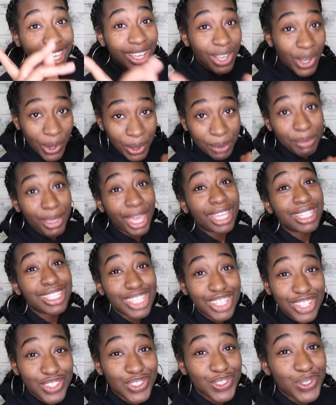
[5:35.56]
going back
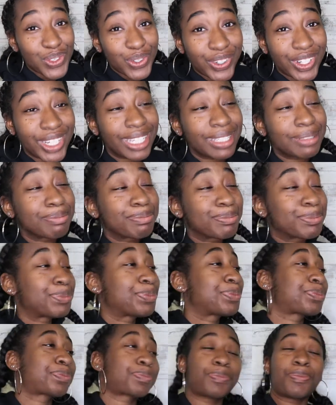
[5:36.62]
to the story
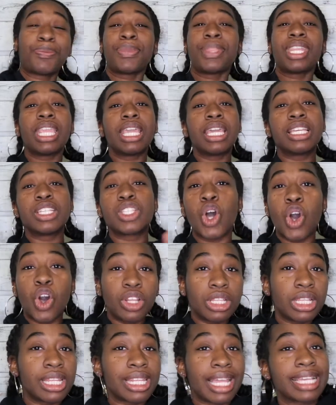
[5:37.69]
he's
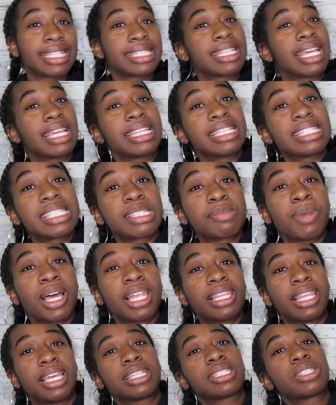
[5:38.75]
holding like say this is my
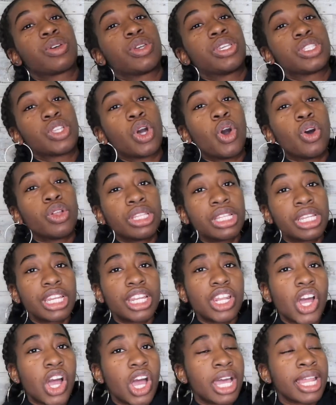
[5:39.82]
leg so he's holding
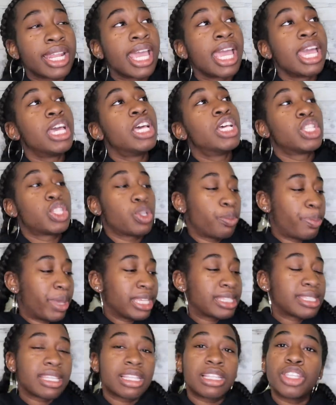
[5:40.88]
it on so
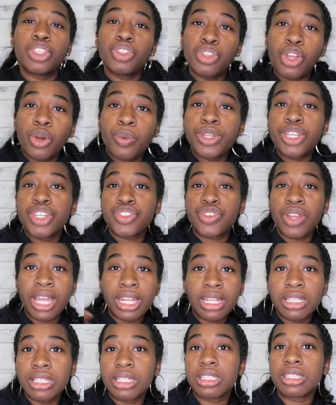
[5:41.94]
basically you know when you're trying
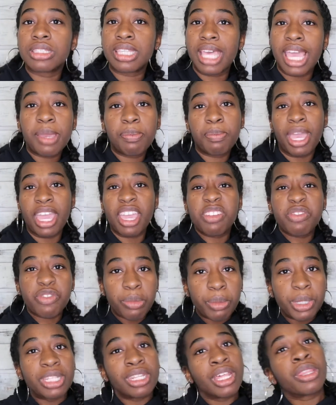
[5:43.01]
to take pain
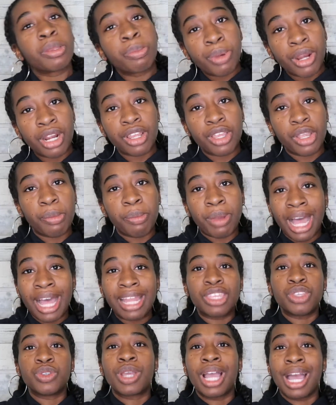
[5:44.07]
from another part of your
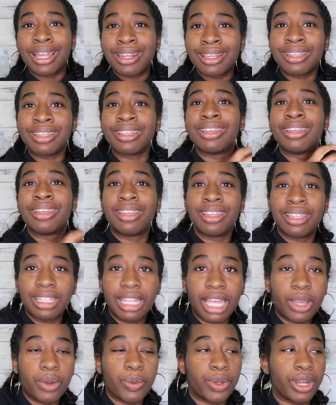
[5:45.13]
body you kind of
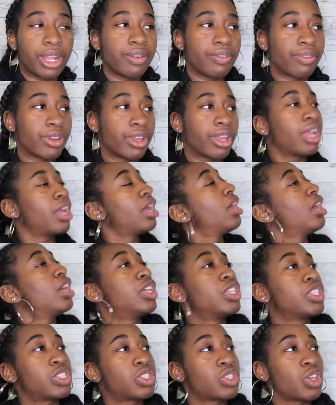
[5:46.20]
like whatever
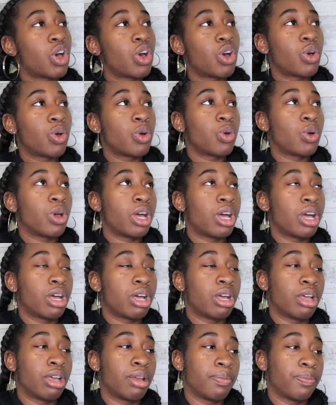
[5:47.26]
so
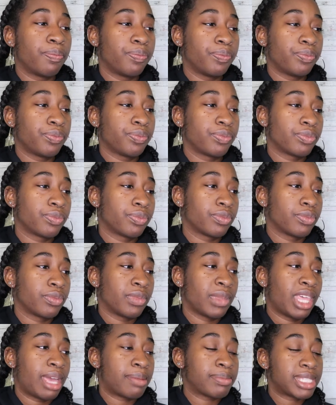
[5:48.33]
um
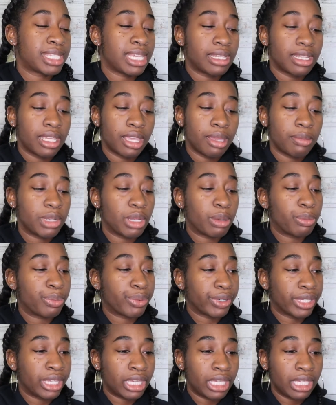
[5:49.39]
i'm telling him to
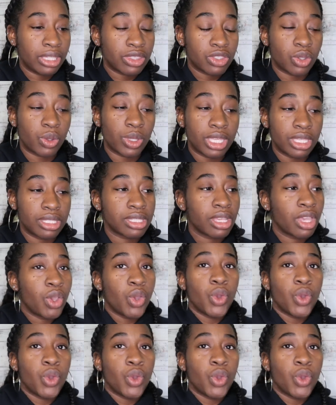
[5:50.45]
breathe so he's